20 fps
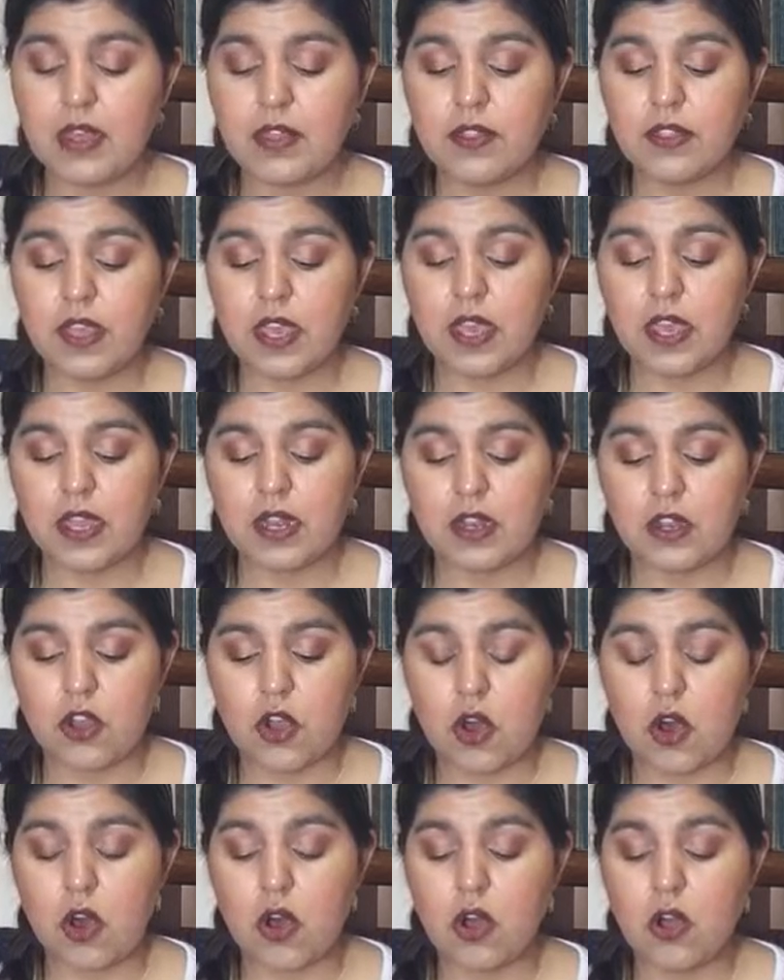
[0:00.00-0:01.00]
Then
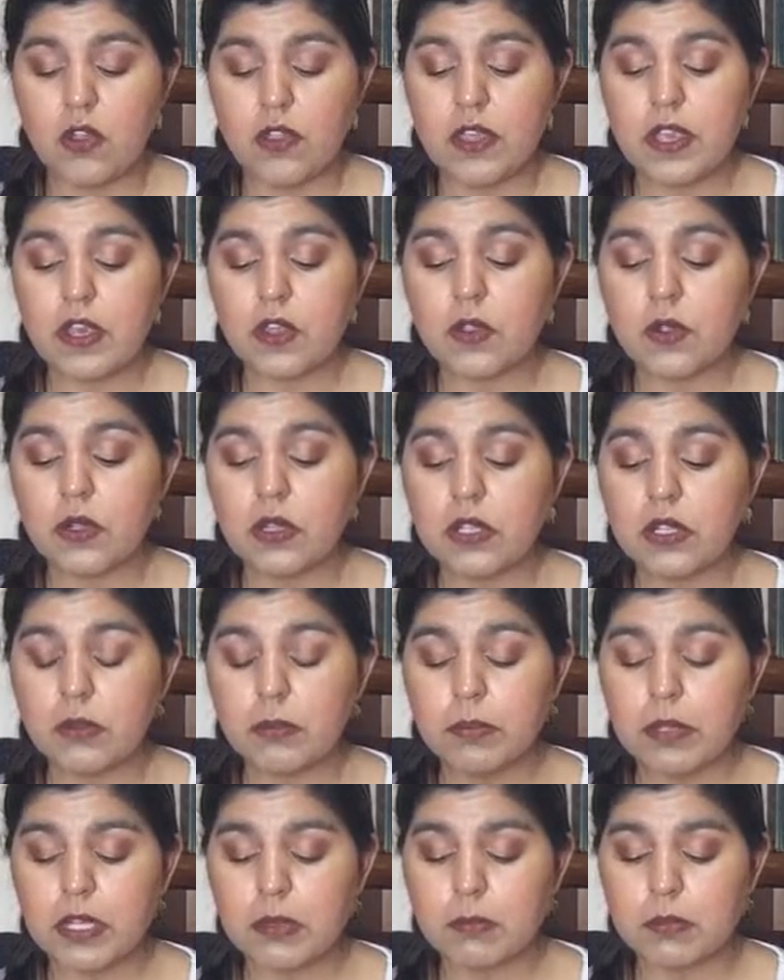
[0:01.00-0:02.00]
all the other little
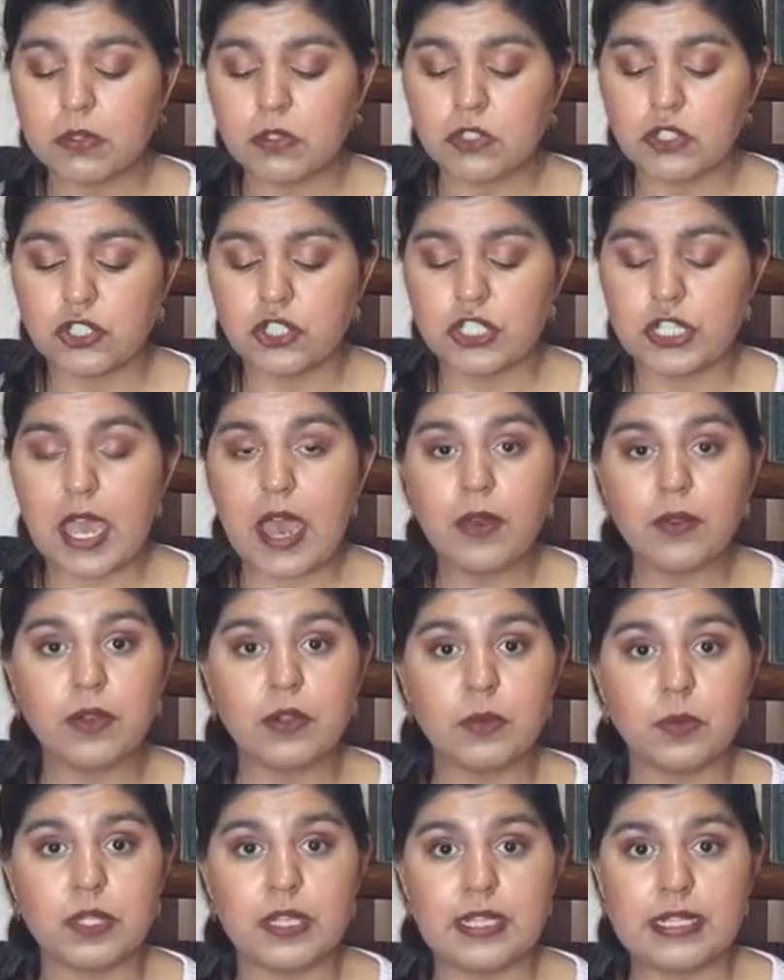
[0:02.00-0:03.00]
people
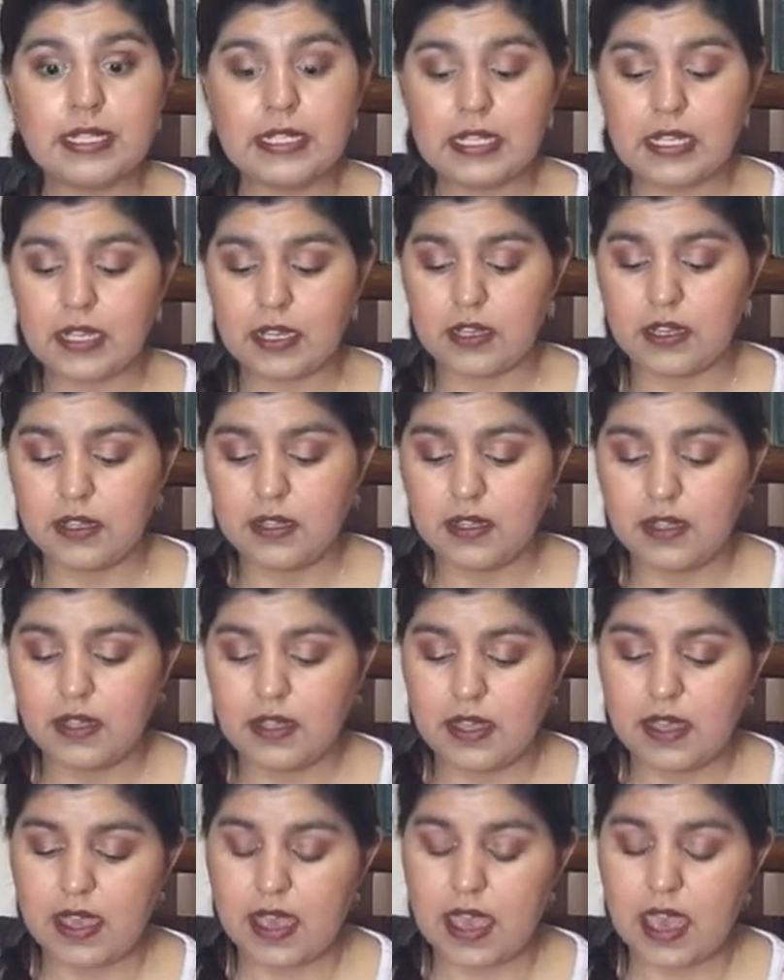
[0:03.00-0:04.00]
shouted with glee
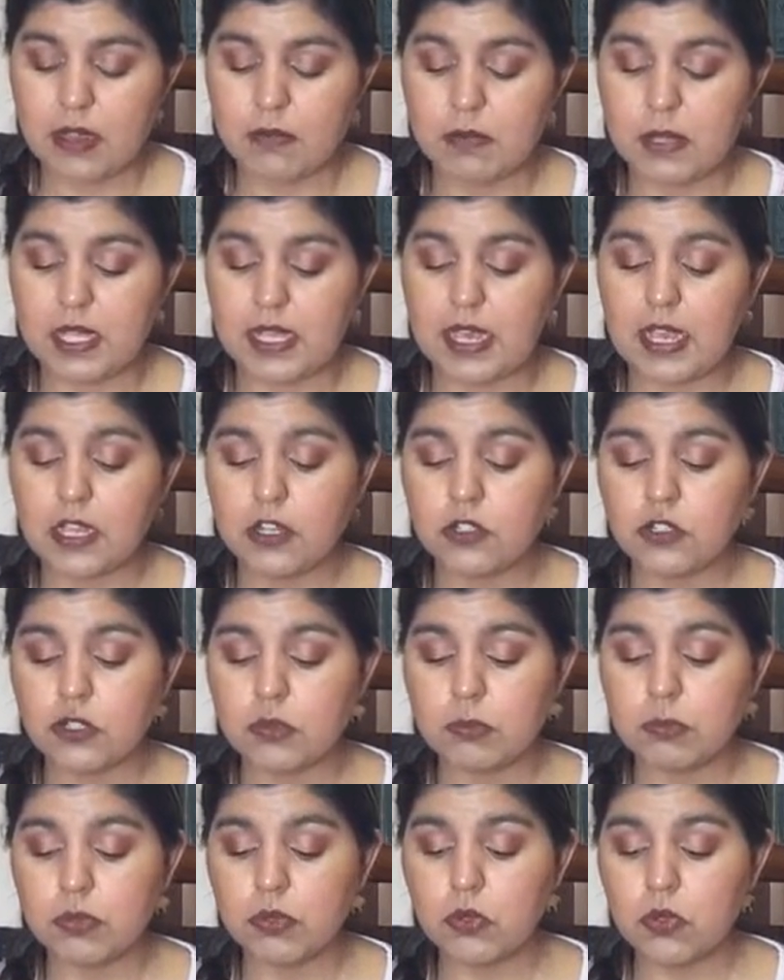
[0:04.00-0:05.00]
and began to
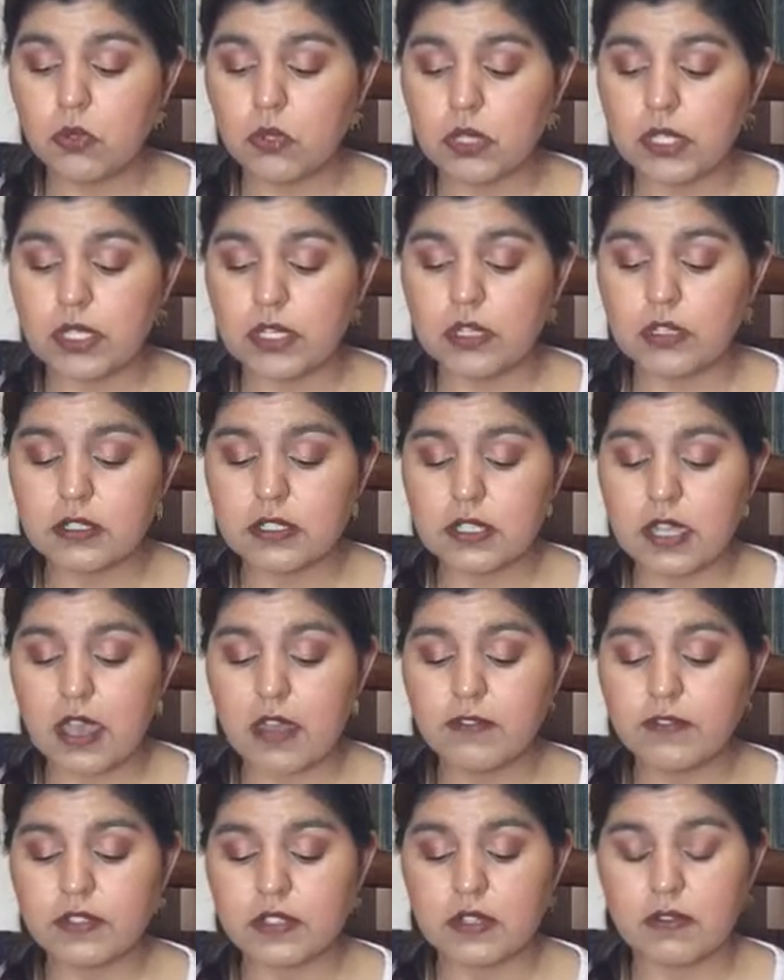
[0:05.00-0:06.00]
pull little
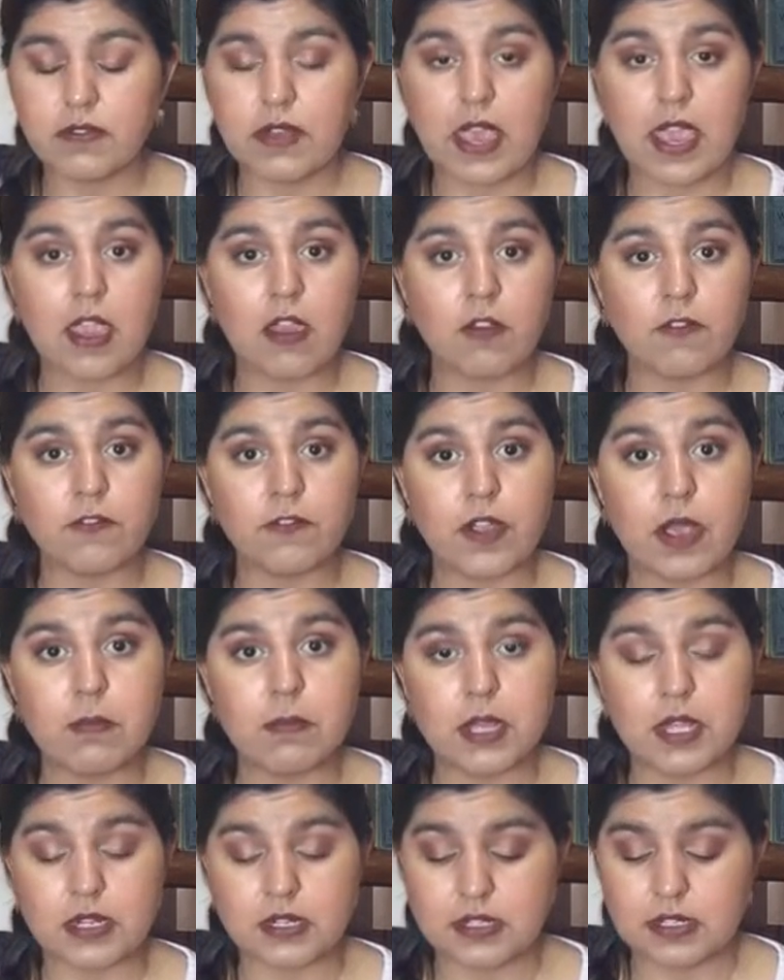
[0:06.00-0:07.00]
tufts of hair from
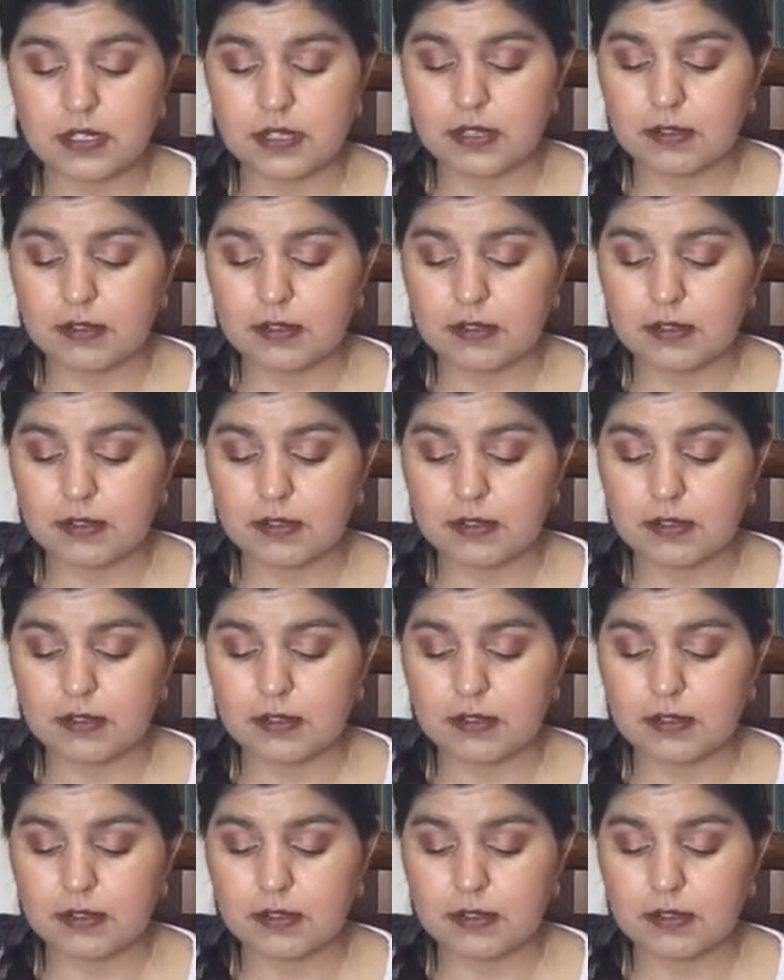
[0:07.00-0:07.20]
it,